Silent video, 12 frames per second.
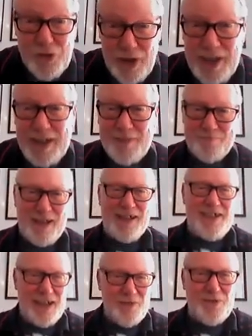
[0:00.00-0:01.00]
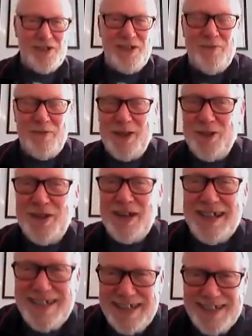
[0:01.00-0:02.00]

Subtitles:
tricky. I said it was difficult, and it